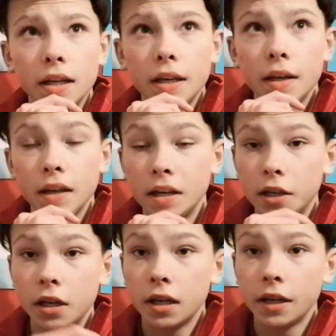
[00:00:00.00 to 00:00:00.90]
in
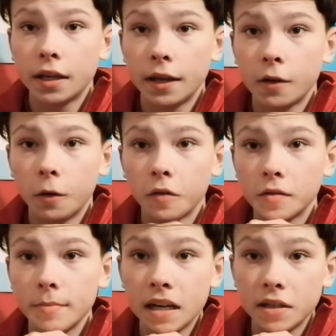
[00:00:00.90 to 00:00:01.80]
the earlier
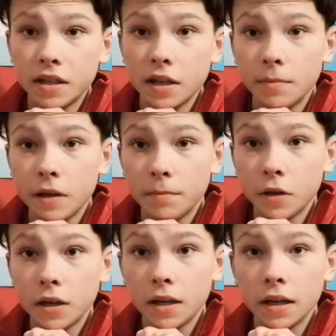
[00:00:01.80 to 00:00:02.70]
kickoffs, Man City beat
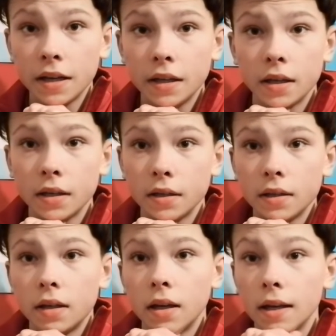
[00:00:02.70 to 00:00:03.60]
Burnley
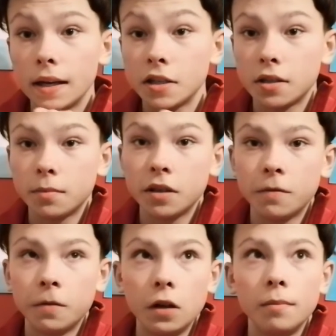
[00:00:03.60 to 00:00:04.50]
and Leicester
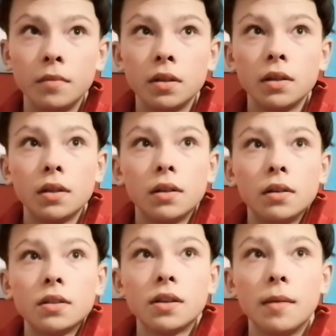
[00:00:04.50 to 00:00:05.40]
beat Fulham.
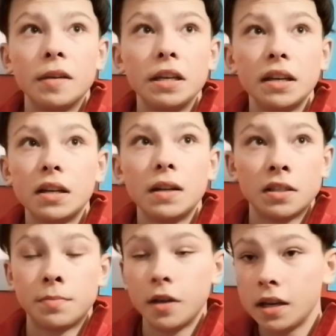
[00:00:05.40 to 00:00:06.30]
So, I mean,
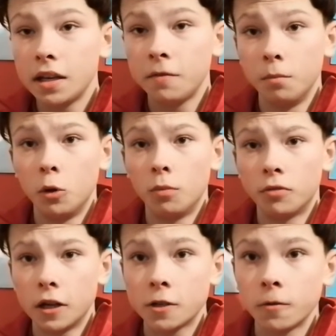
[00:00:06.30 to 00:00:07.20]
that's putting even
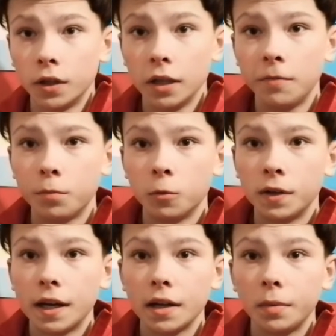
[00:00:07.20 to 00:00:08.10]
more pressure on
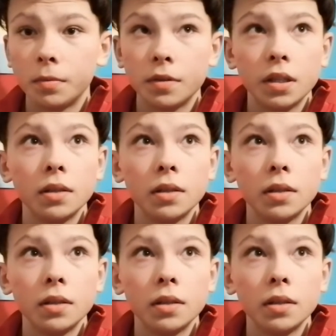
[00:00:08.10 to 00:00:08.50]
Liverpool now.